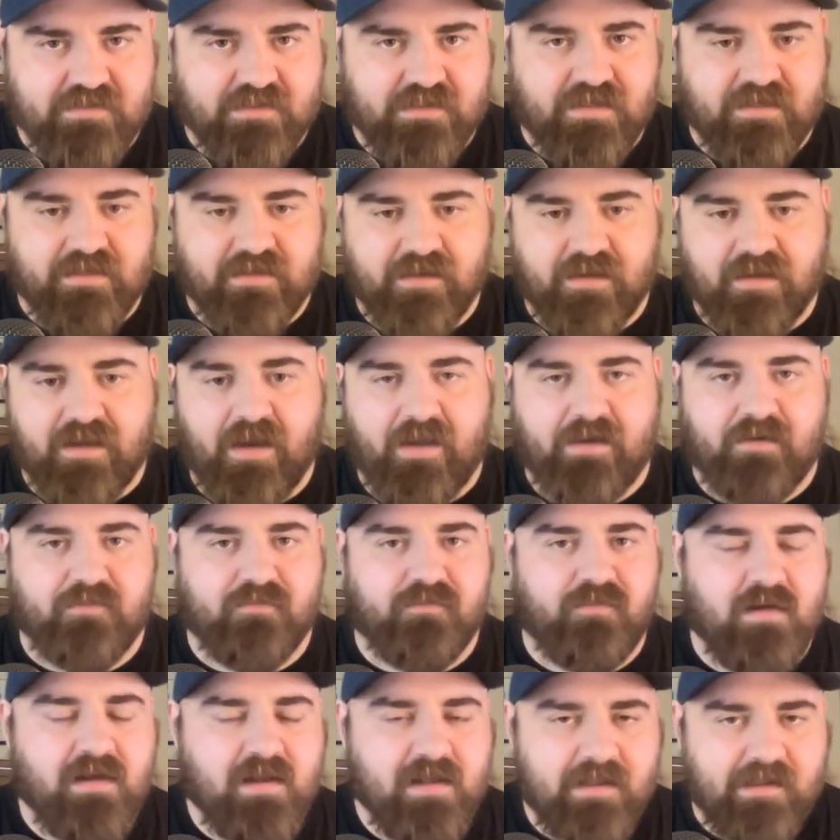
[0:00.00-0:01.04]
And, and it kind
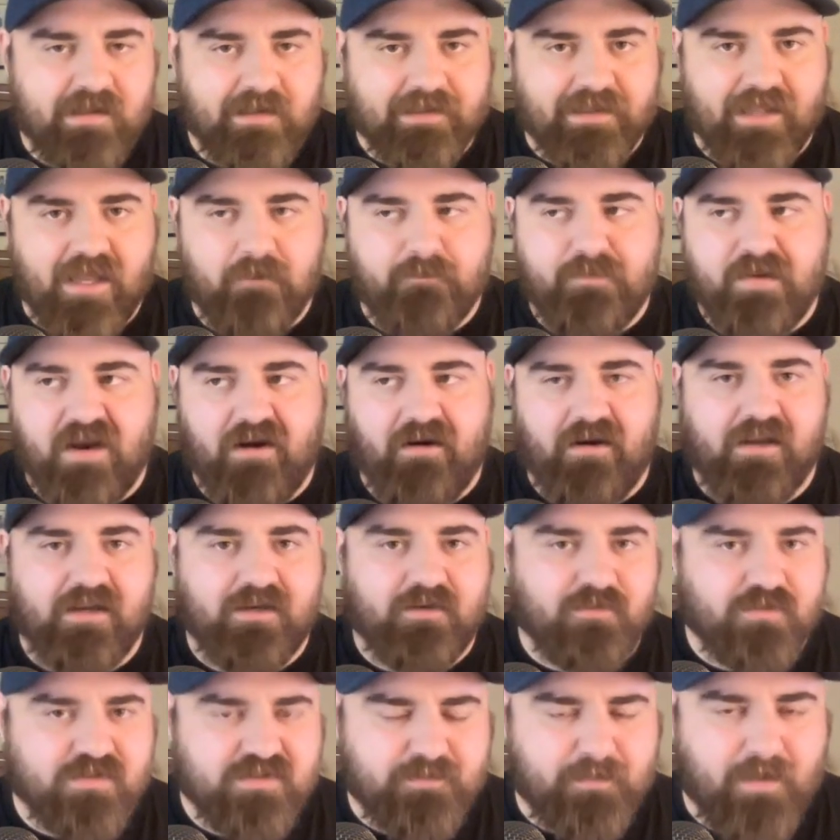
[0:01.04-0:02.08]
of led Perry
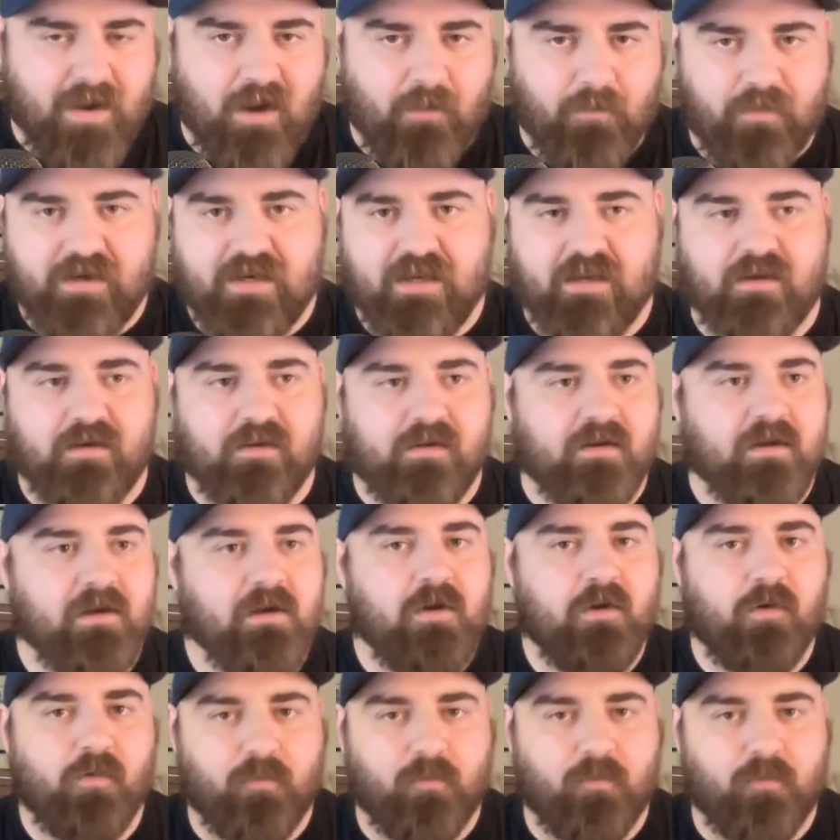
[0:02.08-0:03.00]
into a spot where he could